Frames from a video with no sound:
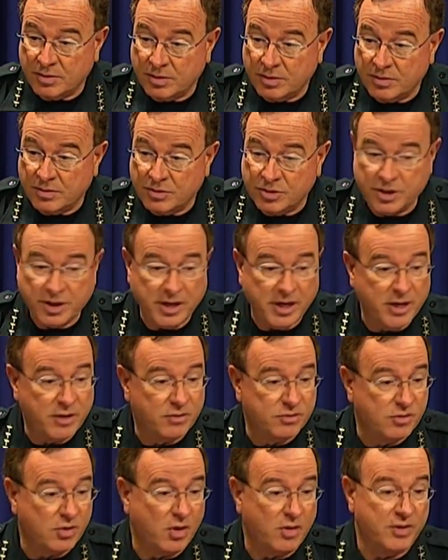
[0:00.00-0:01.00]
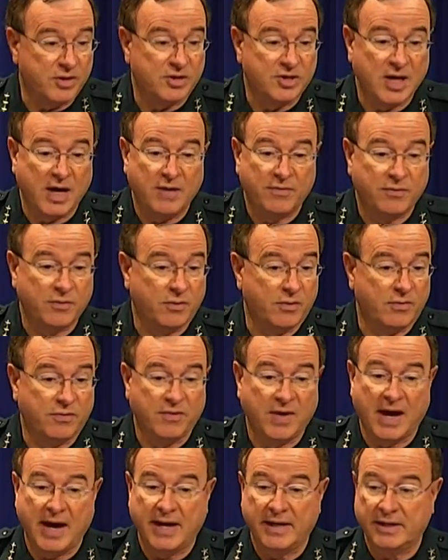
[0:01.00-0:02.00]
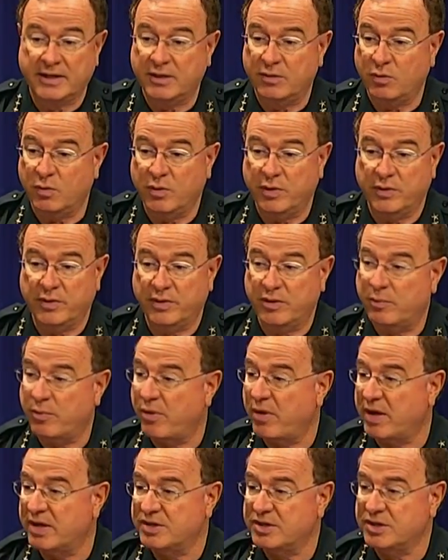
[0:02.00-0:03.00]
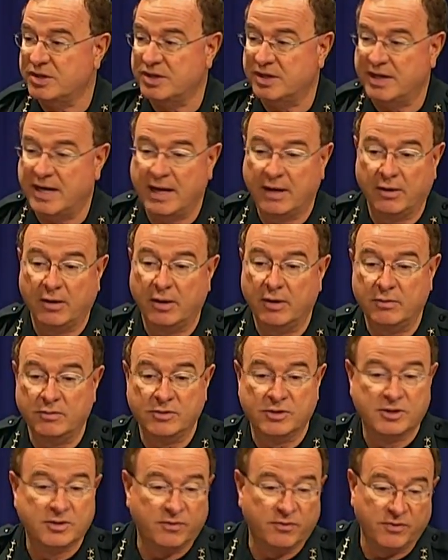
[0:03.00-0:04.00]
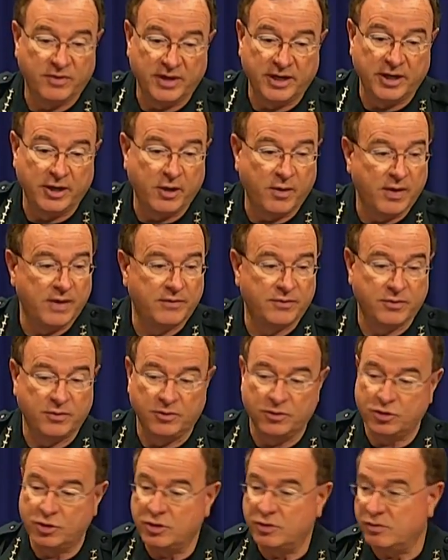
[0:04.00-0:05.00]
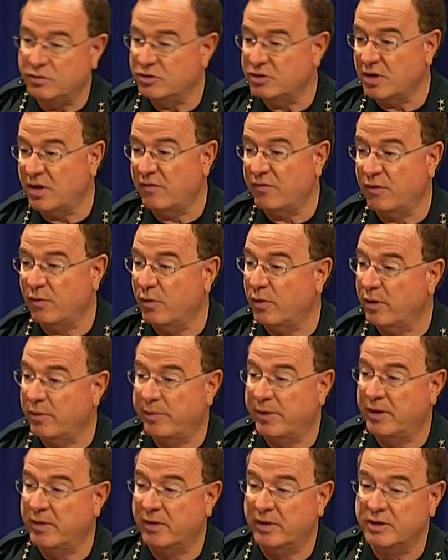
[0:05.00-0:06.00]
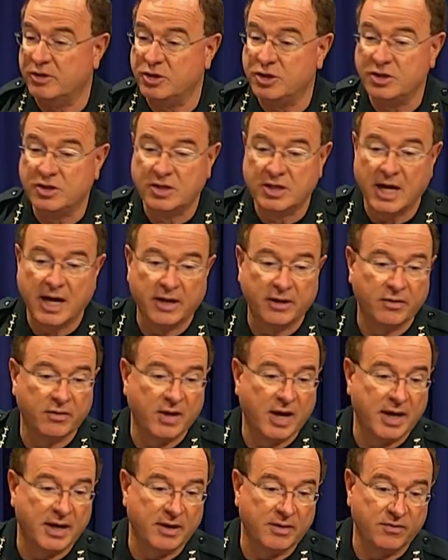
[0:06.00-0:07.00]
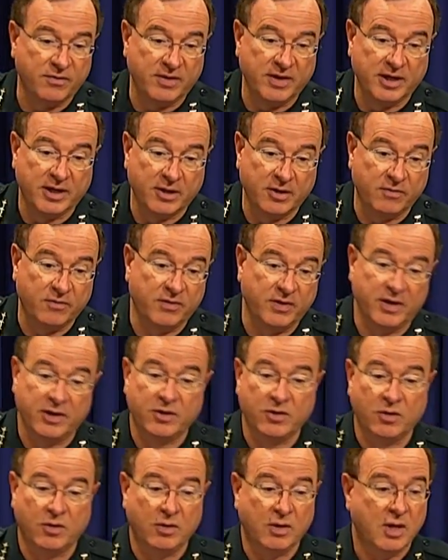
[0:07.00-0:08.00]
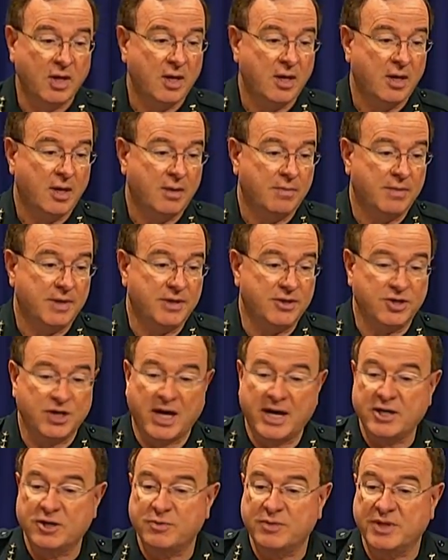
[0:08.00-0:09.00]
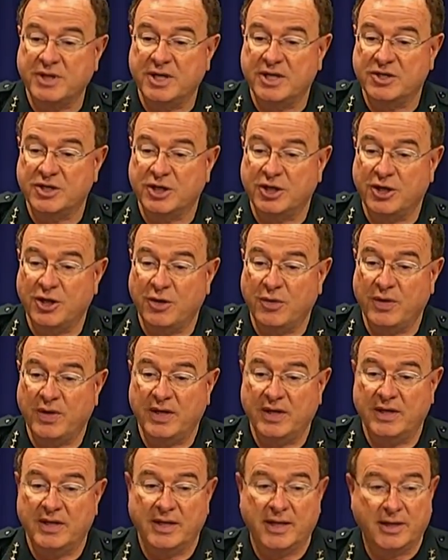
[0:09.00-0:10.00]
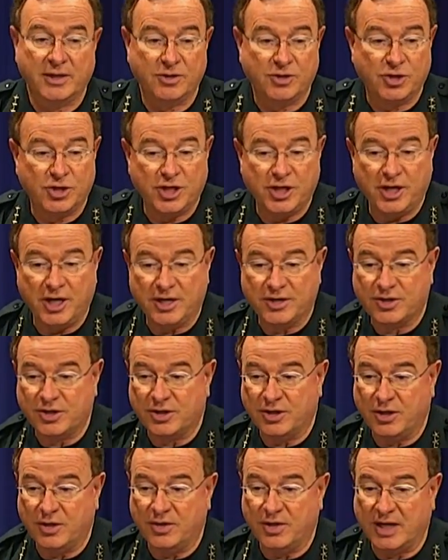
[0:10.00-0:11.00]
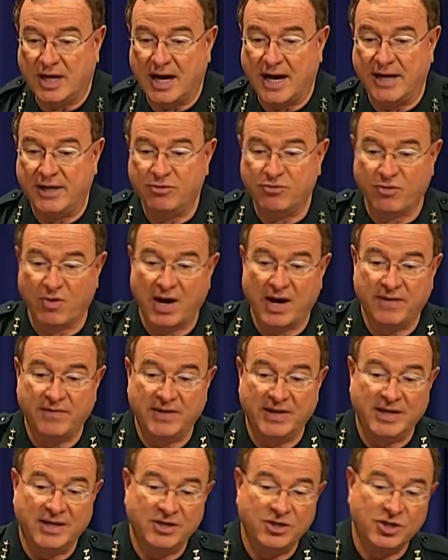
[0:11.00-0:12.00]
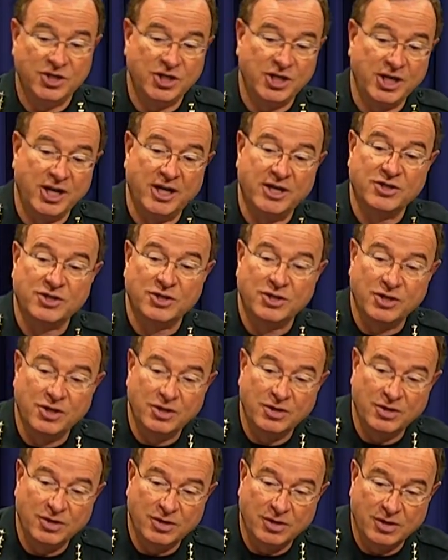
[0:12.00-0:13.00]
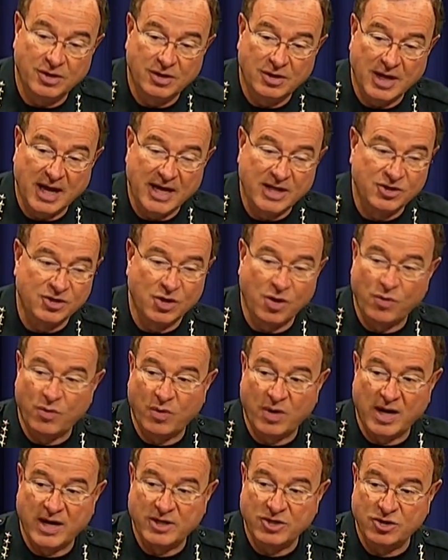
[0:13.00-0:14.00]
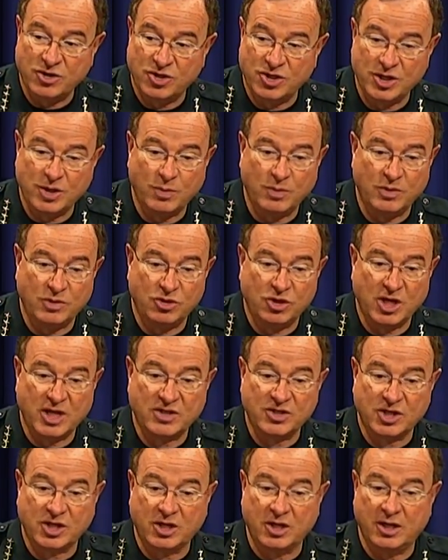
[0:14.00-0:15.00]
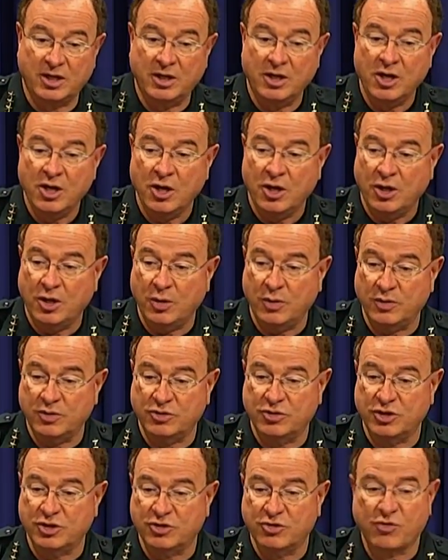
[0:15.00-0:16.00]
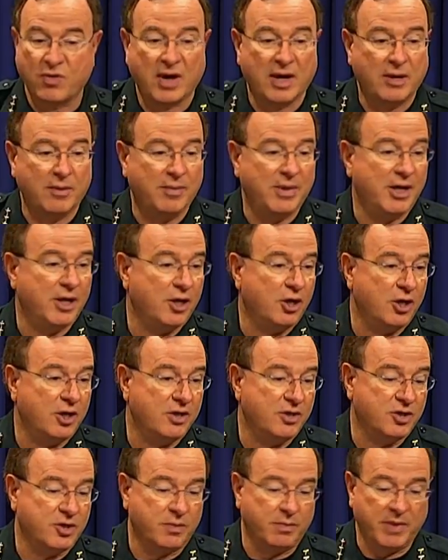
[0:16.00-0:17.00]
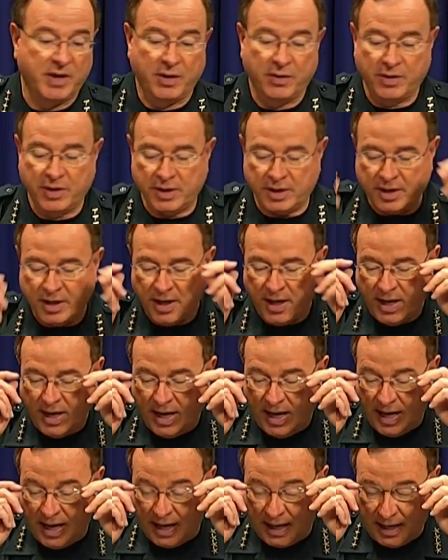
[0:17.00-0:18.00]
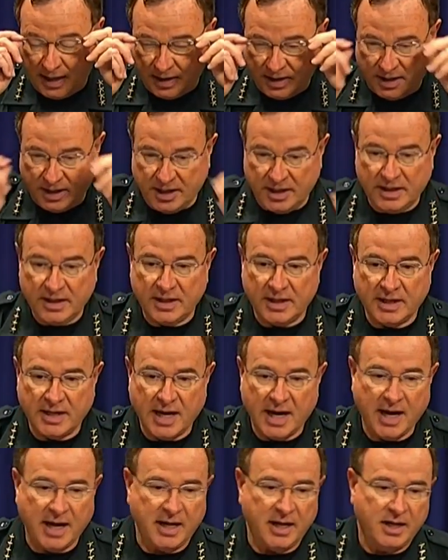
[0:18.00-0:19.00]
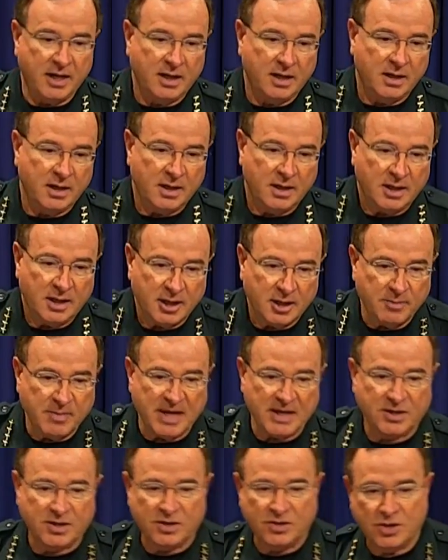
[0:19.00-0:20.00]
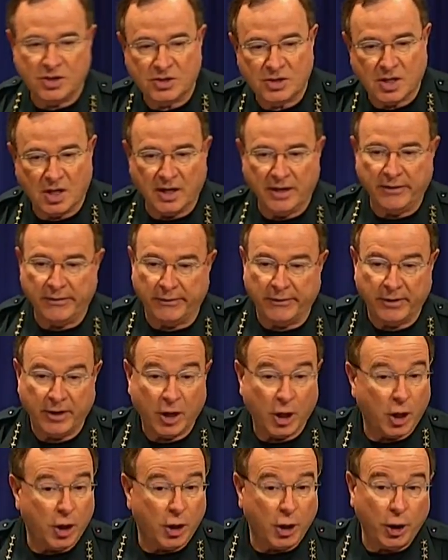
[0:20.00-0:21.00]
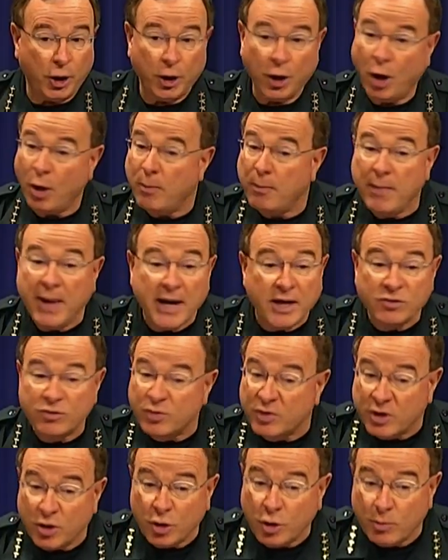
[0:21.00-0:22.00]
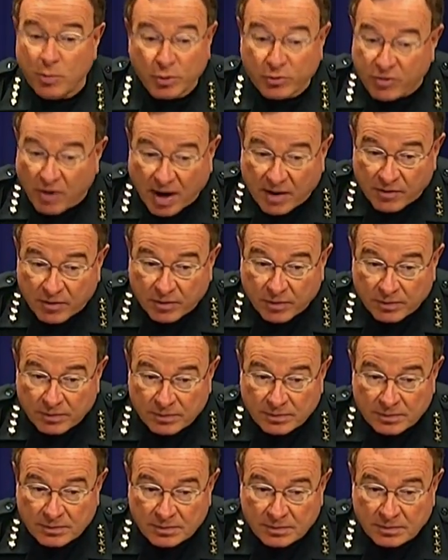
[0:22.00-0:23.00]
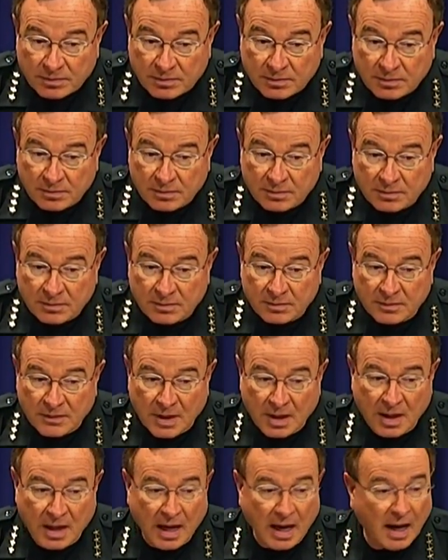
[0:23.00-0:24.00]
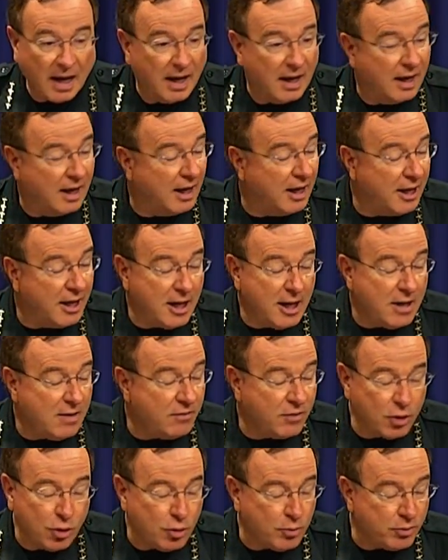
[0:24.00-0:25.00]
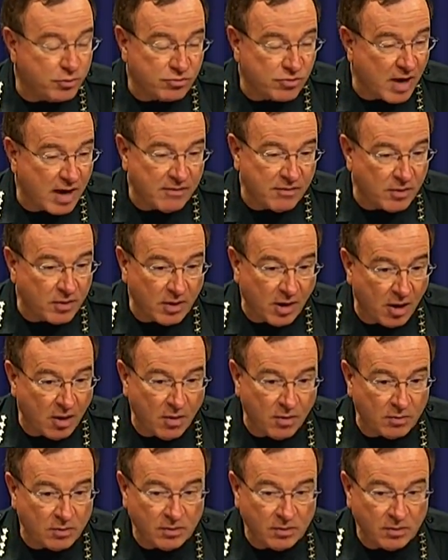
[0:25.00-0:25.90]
She hears all this after the fact, and we're in the process of downloading some video after the shooting's over where apparently she staggered out of the vehicle. But Jasmine doesn't know anything. She doesn't know the guy driving. She has no relationship with Jessica, who was just trying to be a good Samaritan. And at the end of the day, the message is clear. Don't mess with the Uber driver. Leave the Uber driver alone,